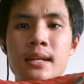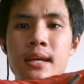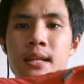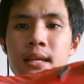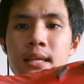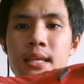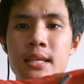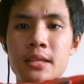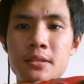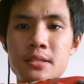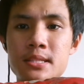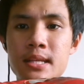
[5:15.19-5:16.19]
then the
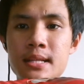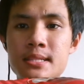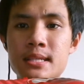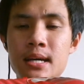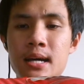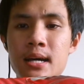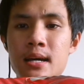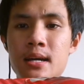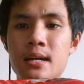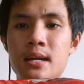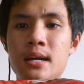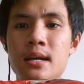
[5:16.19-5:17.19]
heel studs
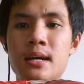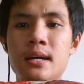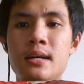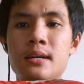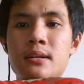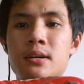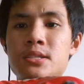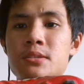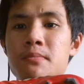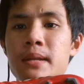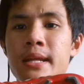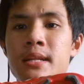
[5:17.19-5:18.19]
are also
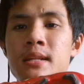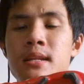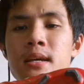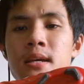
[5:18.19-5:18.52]
bladed.